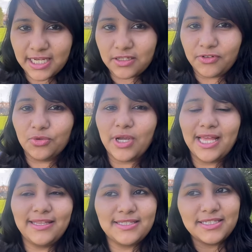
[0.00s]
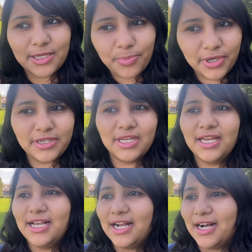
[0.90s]
interview. And there's a separate,
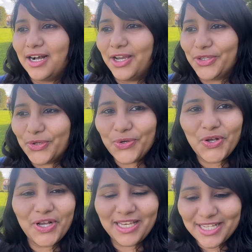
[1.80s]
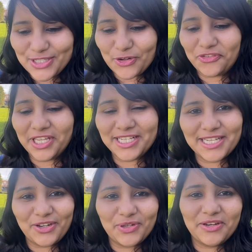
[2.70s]
a list of things
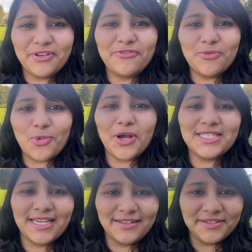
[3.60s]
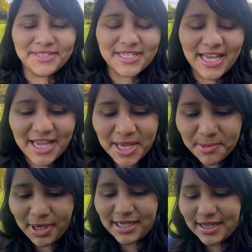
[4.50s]
that you can wear for boys and girls.
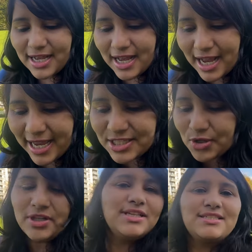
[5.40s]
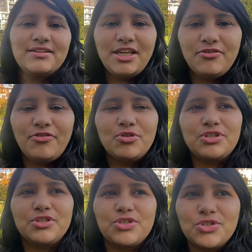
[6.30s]
But I saw this
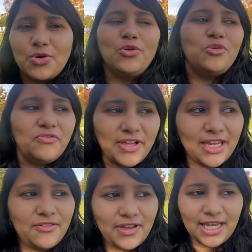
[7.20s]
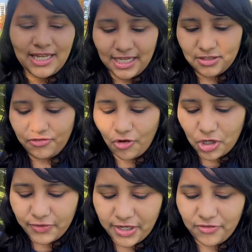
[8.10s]
reinforced so very well in the
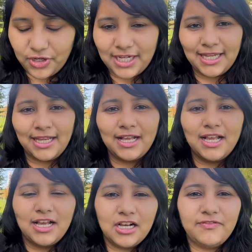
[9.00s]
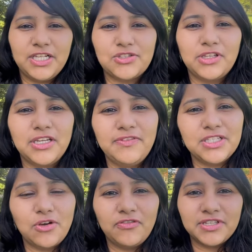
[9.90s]
fall 24 intake. We saw that
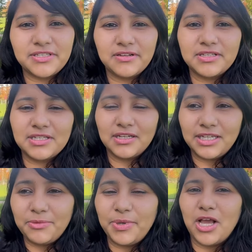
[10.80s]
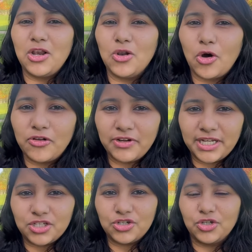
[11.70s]
visa officers did pay a lot of
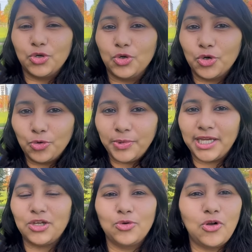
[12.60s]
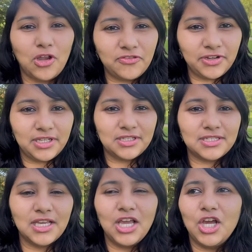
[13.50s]
attention to grooming, to
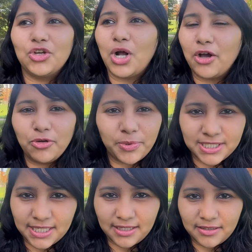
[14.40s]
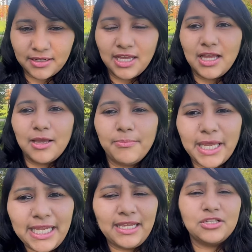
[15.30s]
confidence, to how you presented.
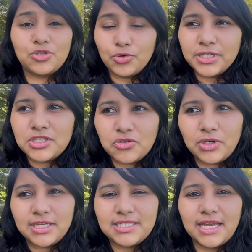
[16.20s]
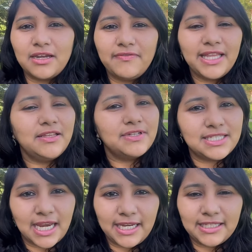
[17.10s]
Many students told us that when they were
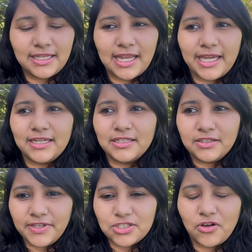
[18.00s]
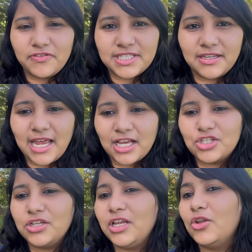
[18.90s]
standing in the line, the visa officer
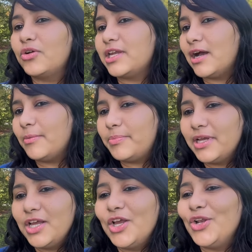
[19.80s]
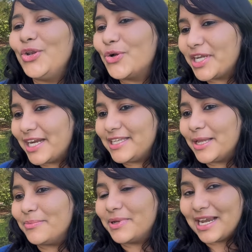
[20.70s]
actually looked up, looked at
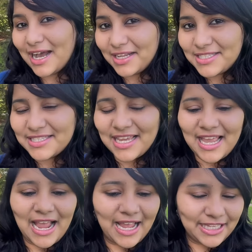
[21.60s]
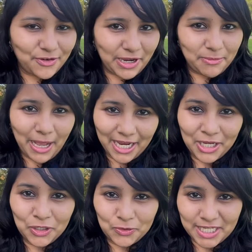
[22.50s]
them, glanced, and then went back
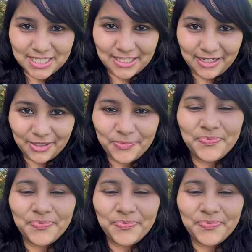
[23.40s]
to their screen.